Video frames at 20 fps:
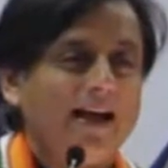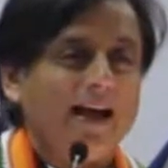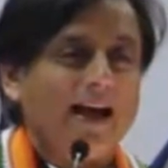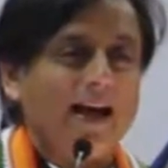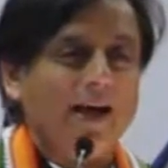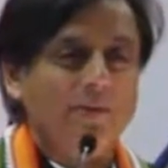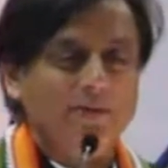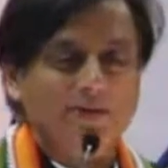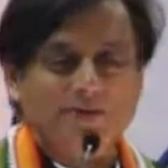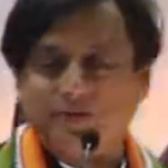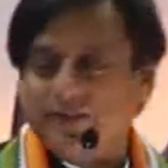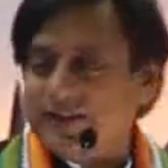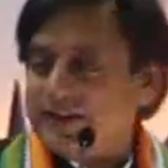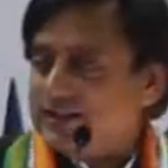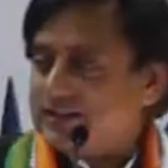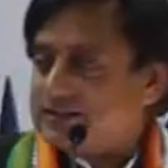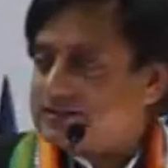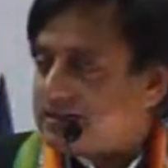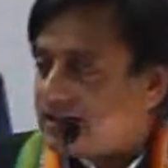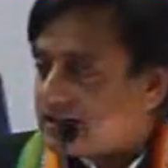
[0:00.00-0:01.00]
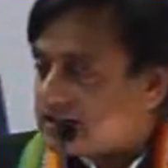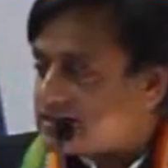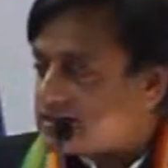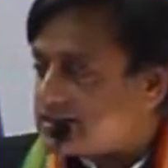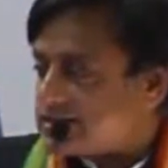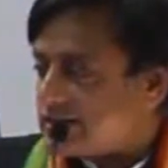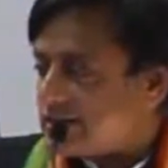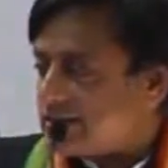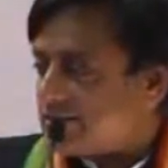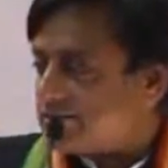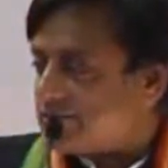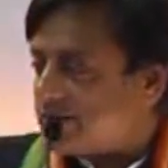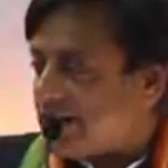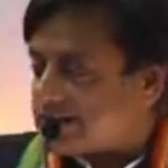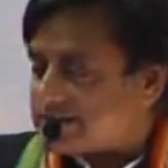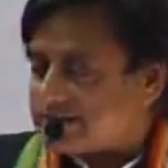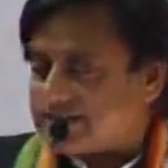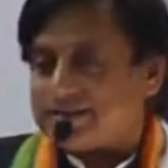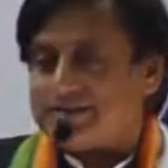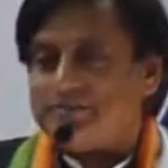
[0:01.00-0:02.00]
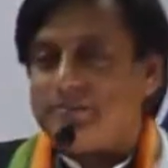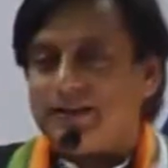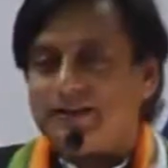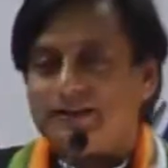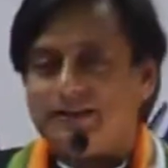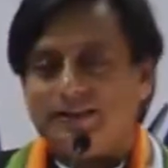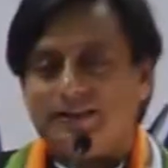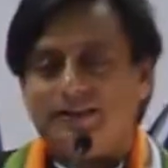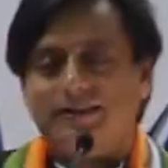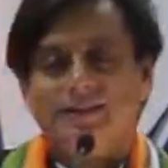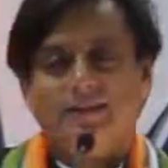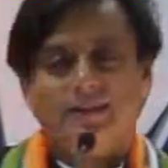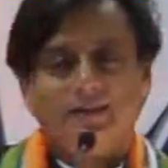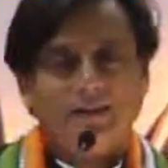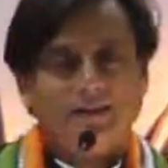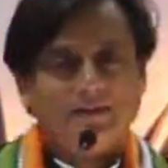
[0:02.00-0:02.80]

I was very touched and flattered by the